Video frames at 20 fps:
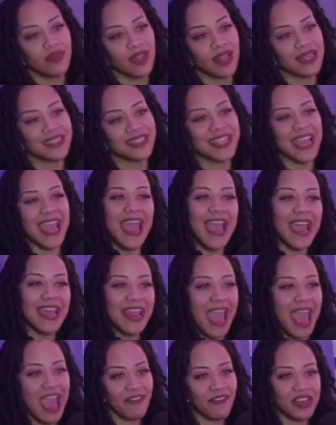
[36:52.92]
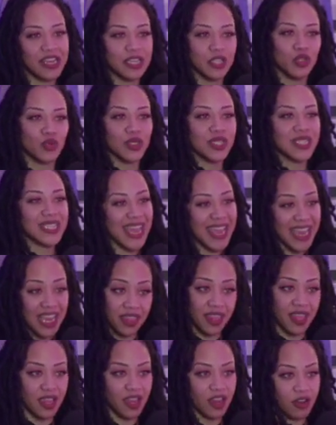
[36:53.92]
dad having to stay
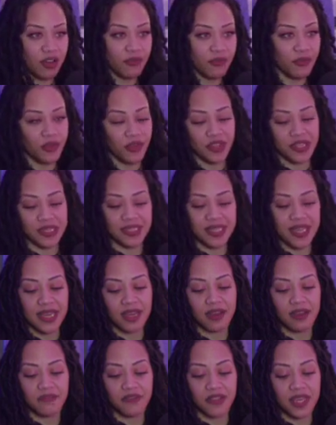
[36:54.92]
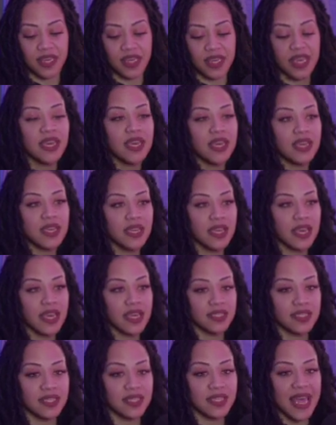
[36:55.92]
there for the sake of the kid.
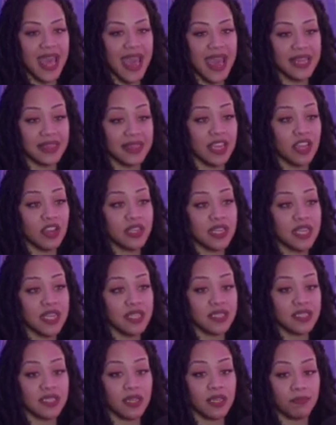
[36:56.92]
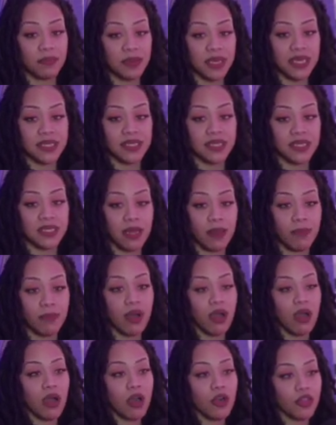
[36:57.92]
It's that there needs to be some
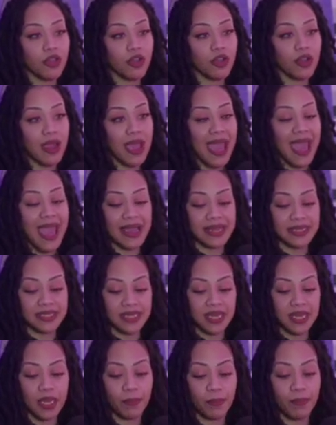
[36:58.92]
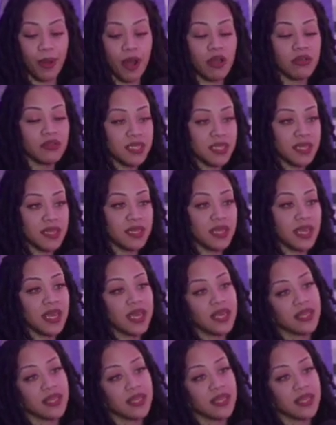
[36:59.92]
other acting person in